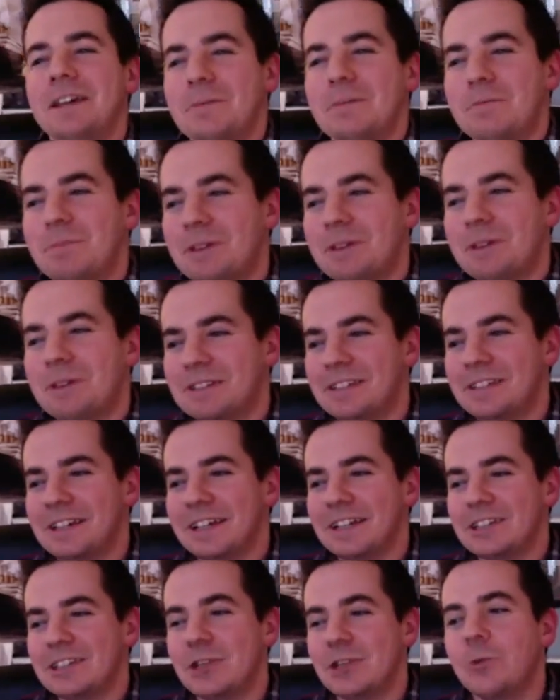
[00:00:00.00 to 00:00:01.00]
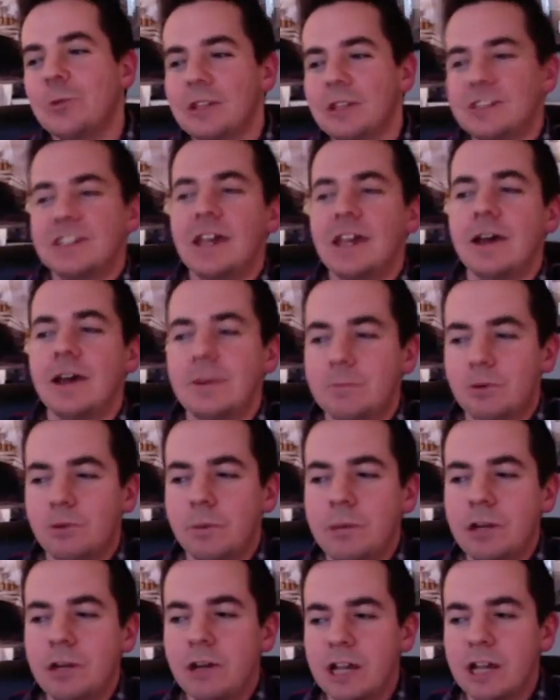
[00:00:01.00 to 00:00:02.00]
But
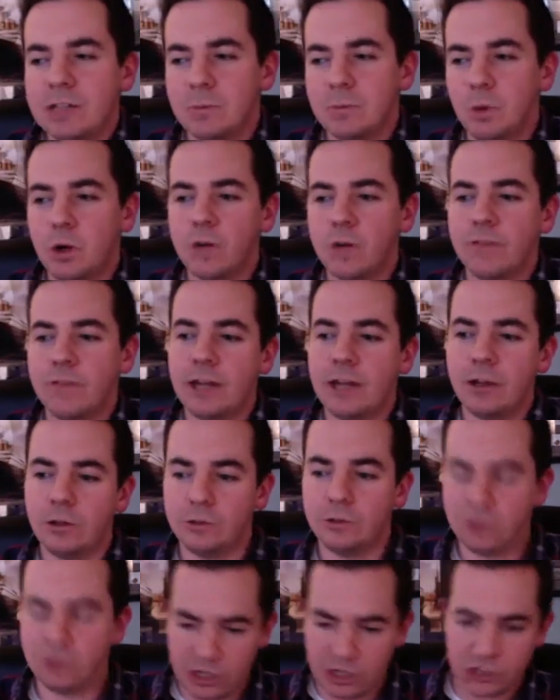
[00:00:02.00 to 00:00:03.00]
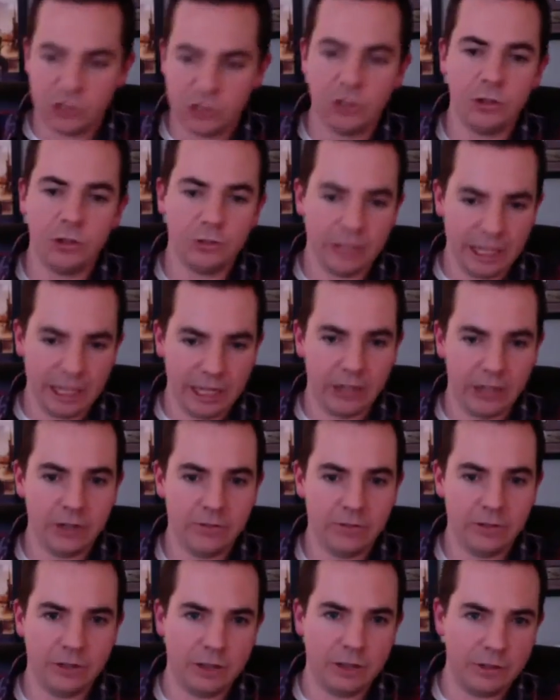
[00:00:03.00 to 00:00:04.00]
Premiere has more of that old traditional layout
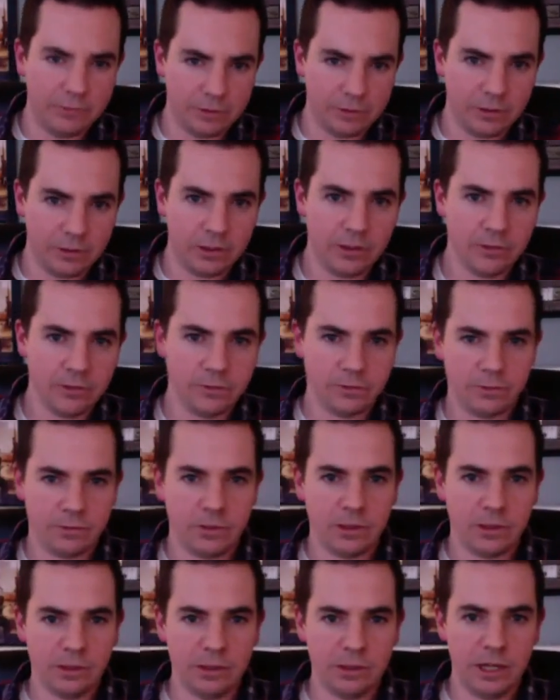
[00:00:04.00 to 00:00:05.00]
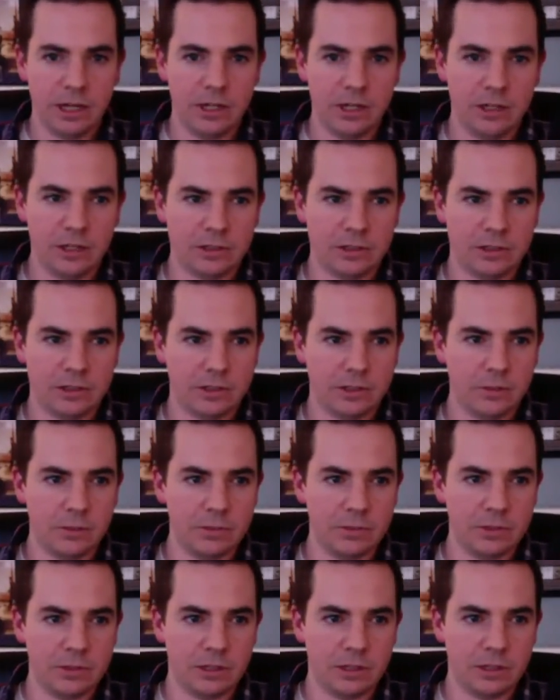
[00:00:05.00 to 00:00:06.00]
of the editing
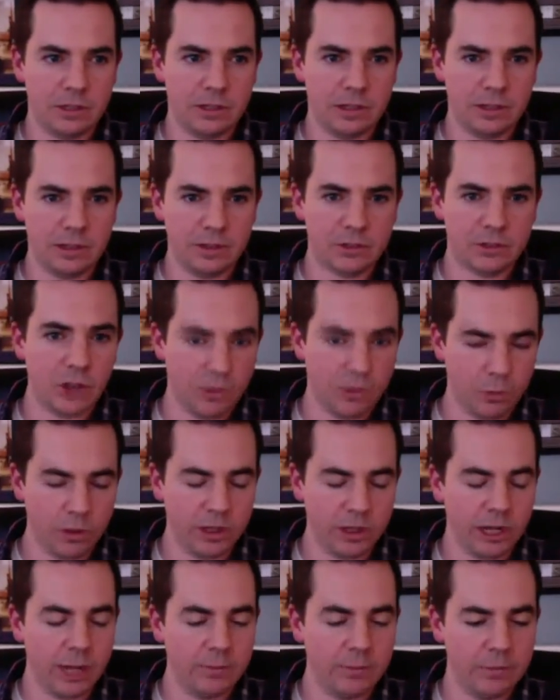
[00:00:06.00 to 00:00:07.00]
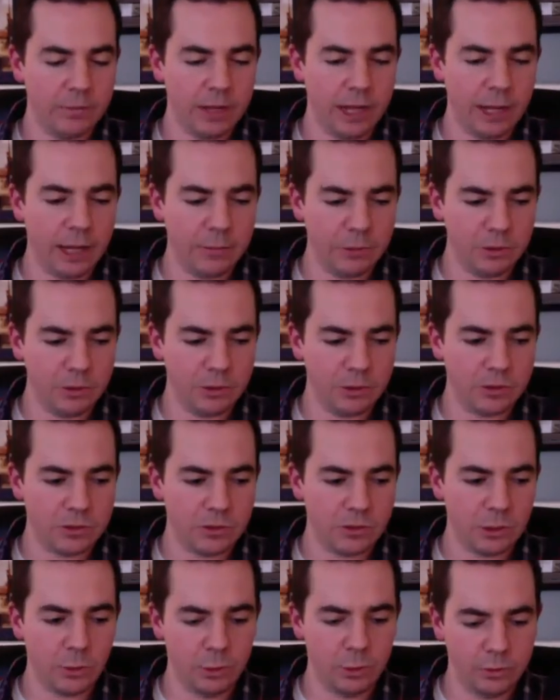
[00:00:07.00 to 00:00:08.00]
systems, the software that I'm used to.
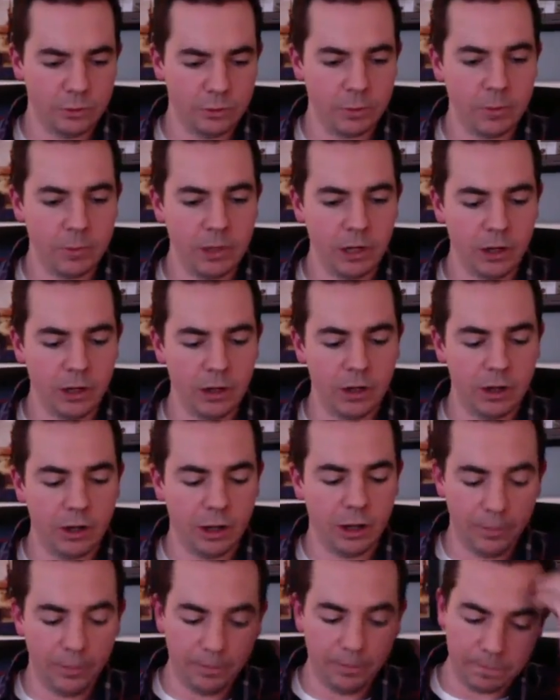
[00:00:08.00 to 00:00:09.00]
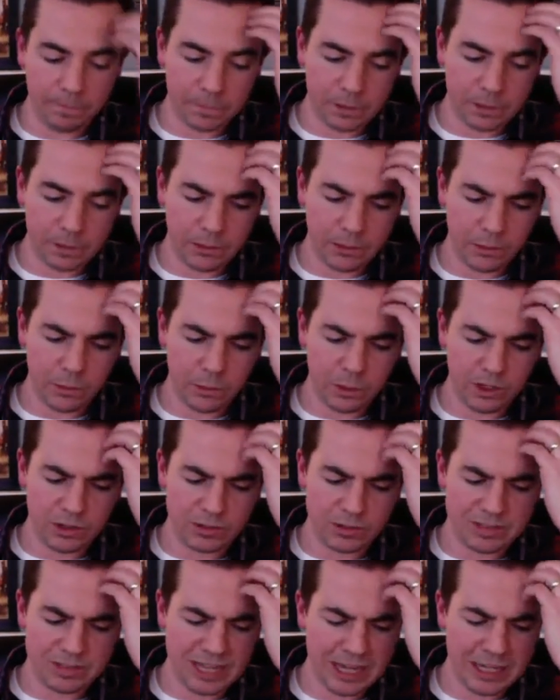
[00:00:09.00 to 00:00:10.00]
So I went with Premiere.
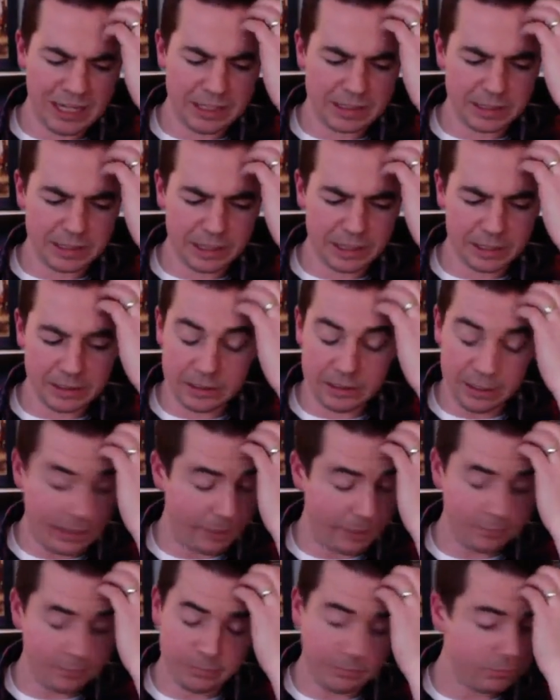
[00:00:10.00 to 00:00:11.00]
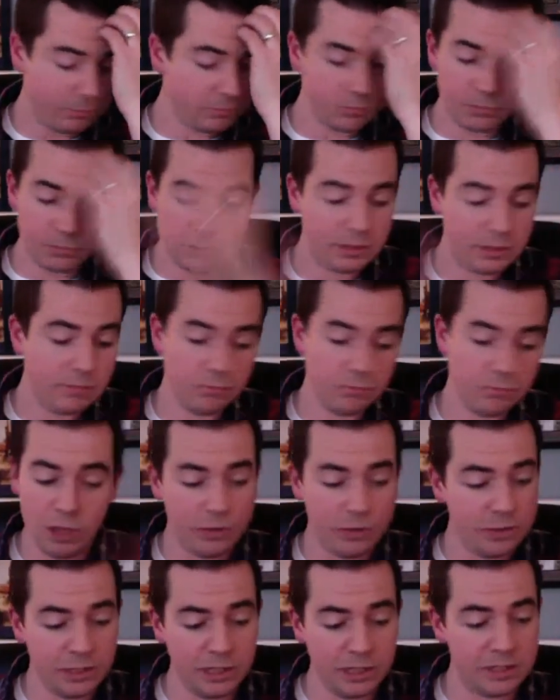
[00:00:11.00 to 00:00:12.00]
Where 10 is
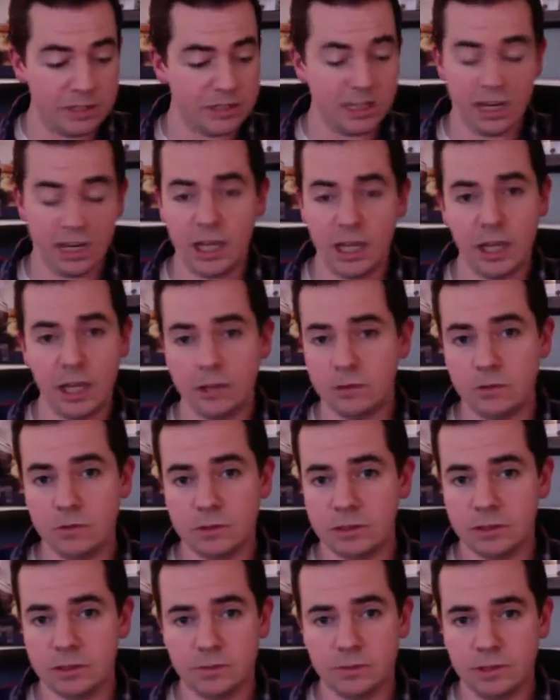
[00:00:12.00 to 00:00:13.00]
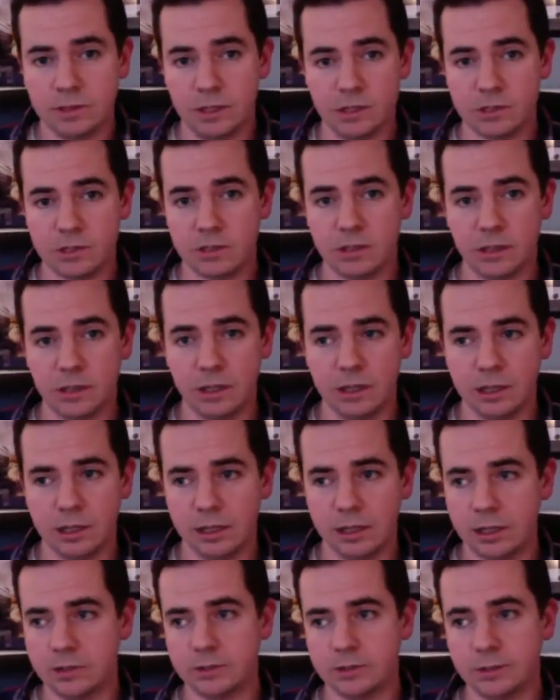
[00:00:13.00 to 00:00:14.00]
nothing against 10. I used it to finish
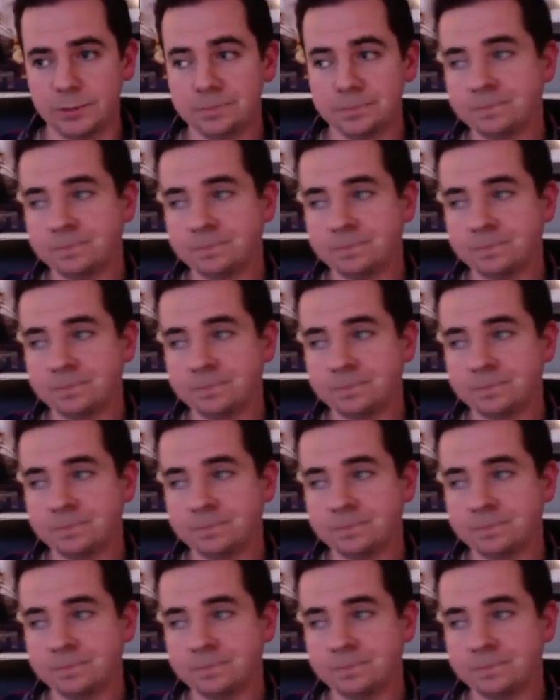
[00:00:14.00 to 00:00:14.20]
Hell House. So.